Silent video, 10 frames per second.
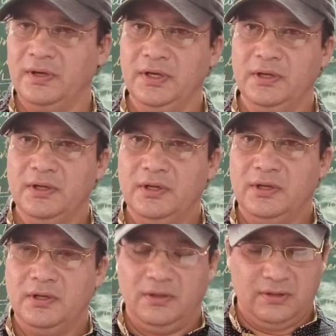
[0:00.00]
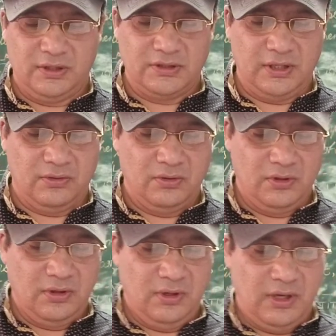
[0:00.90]
right? There's no.
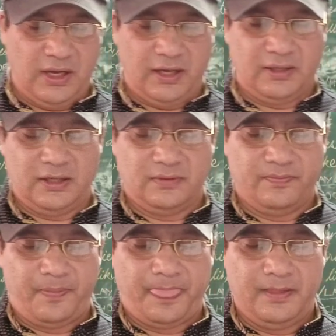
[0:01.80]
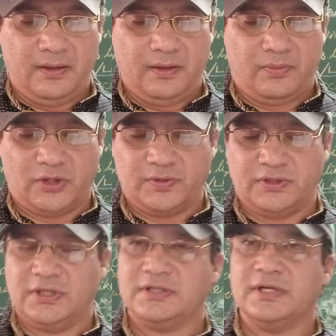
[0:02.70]
And then
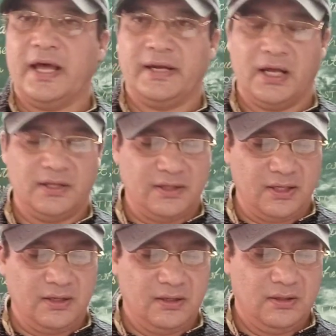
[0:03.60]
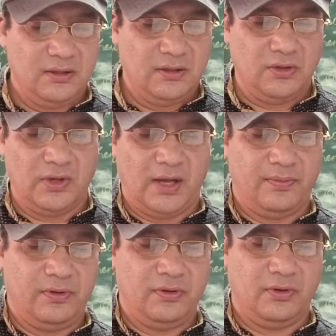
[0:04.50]
Prospero says, I rather think you
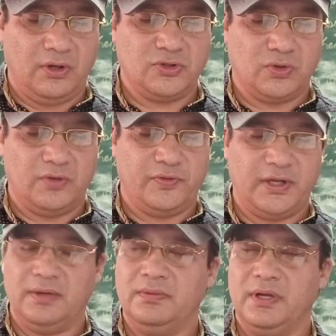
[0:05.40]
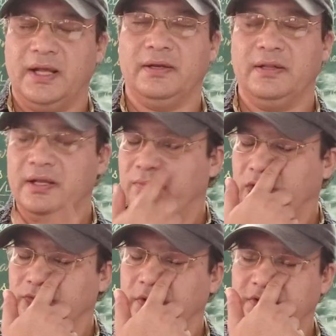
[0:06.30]
have not sought for help. And then
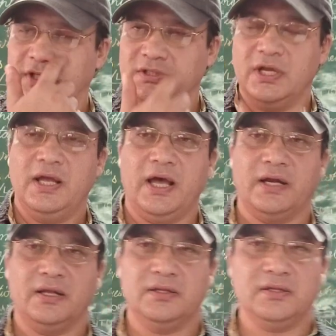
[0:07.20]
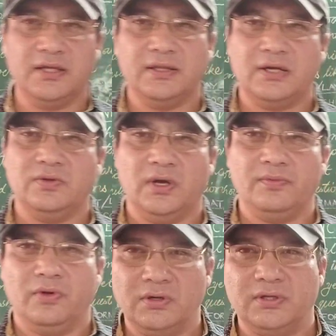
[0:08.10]
Prospero says, I rather think that you
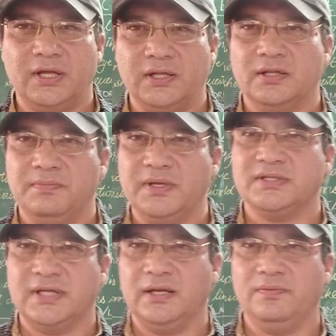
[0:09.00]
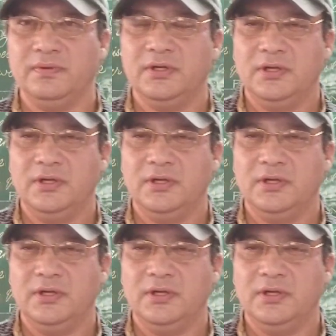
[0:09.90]
have not taken the best help,